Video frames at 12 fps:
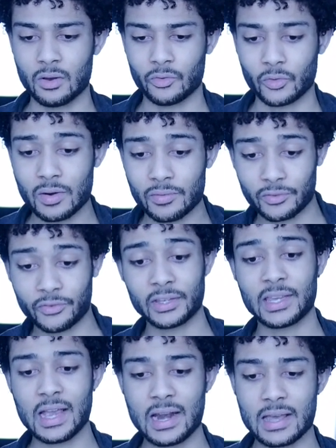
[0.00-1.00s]
Forever
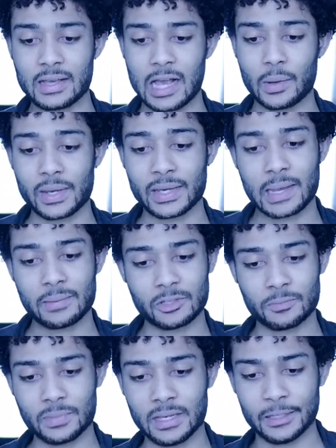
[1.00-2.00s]
forgetting how I came
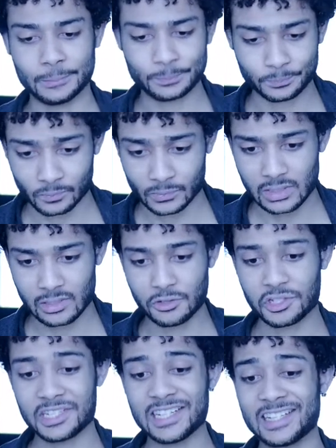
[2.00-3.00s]
to be,
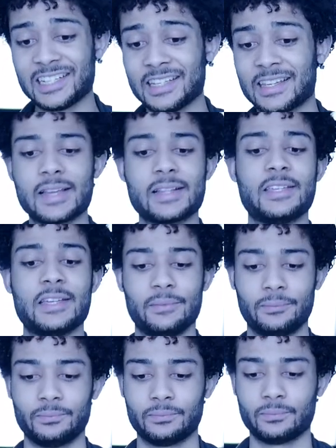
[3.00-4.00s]
lucidity kicked
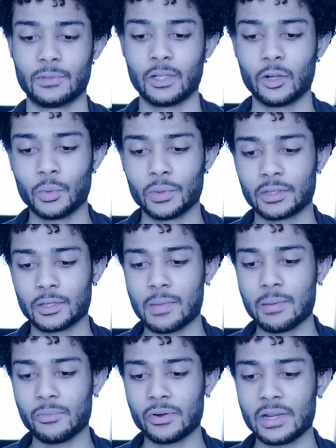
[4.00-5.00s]
in, along with the
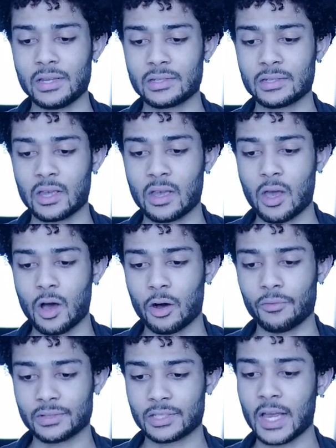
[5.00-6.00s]
memories
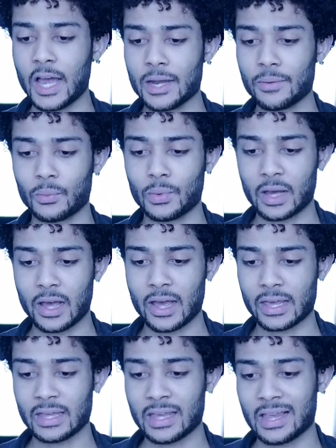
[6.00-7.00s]
of a time where
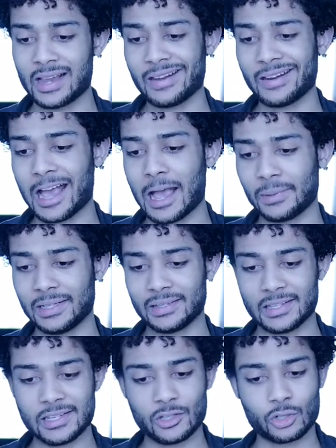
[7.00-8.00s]
I
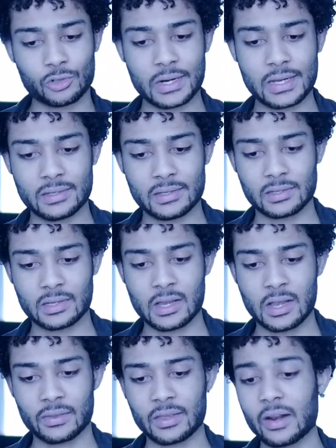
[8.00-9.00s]
inhabited these traits
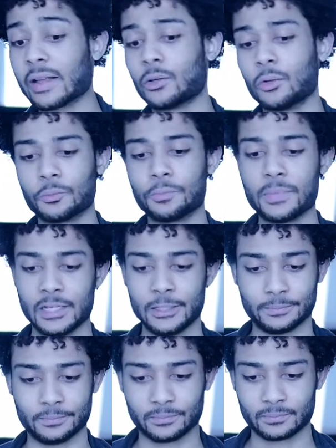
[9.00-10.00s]
that I called me.